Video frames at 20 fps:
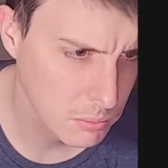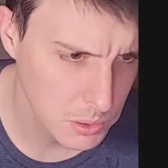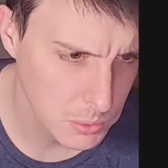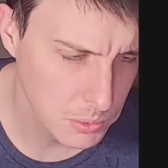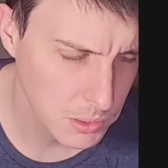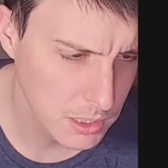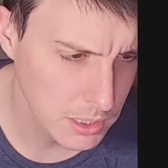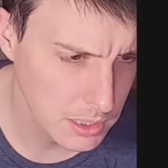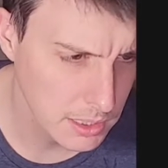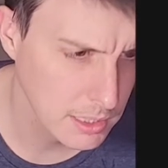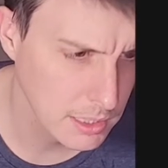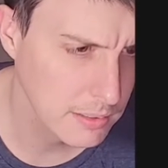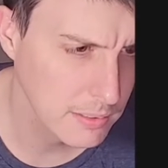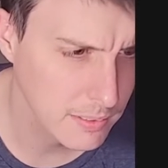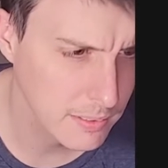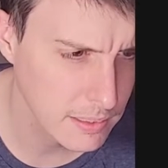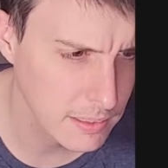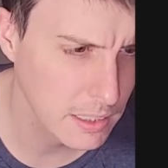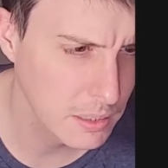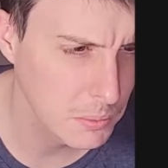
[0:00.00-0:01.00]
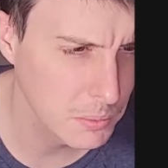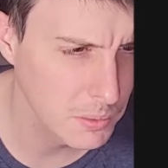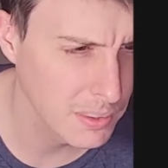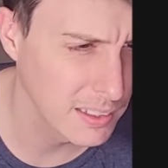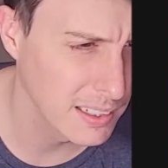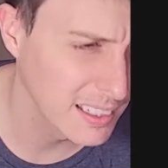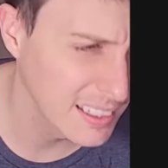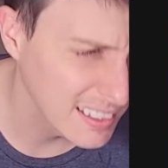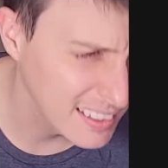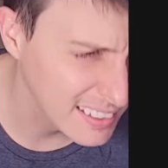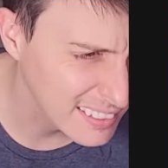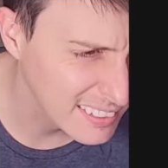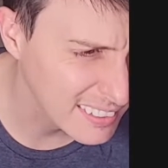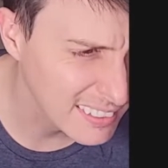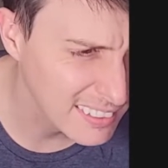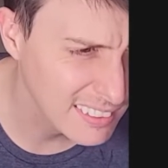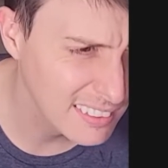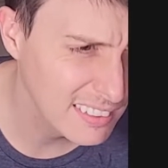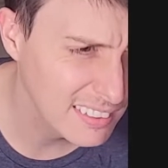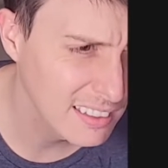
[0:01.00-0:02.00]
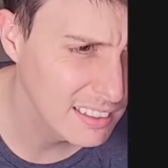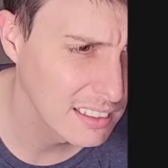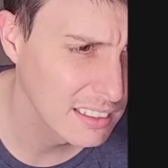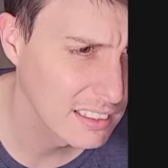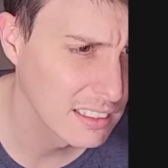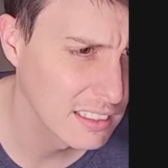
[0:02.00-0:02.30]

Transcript: but we can't start with an S.